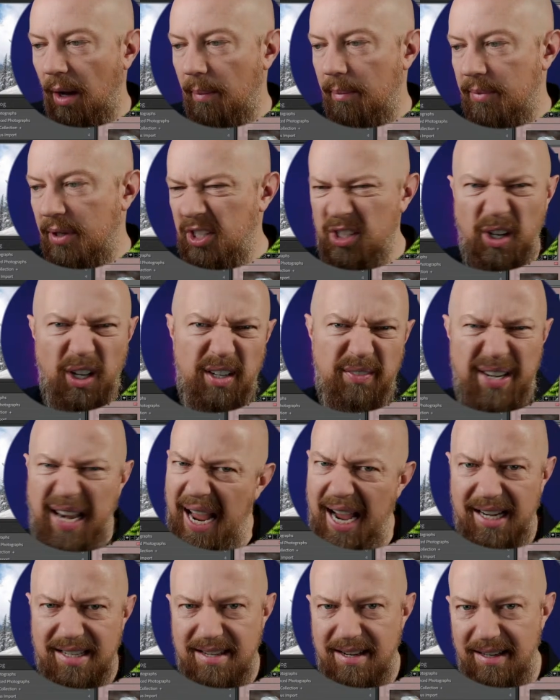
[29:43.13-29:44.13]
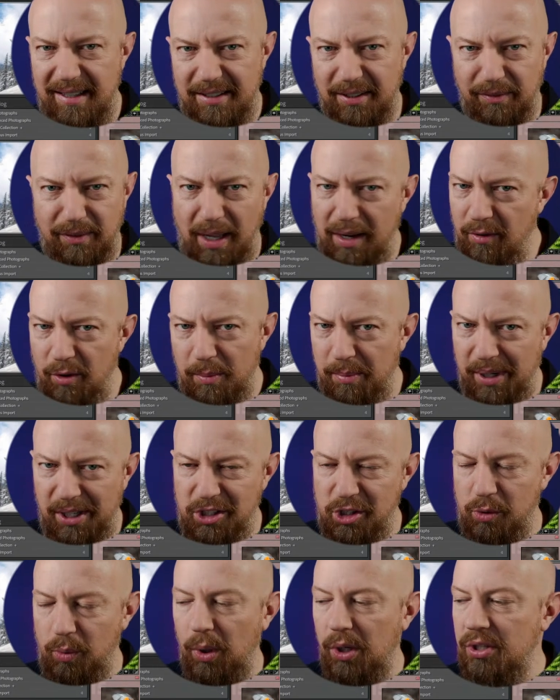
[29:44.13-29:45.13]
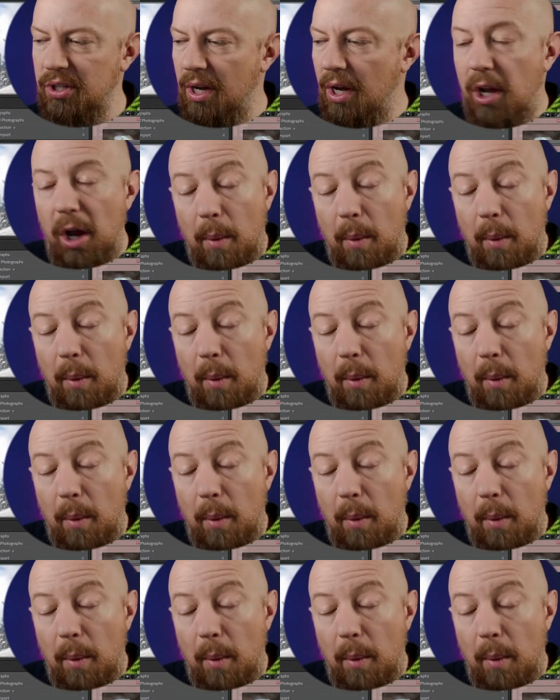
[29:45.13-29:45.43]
It's kind of an accident of Lightroom, but it just works.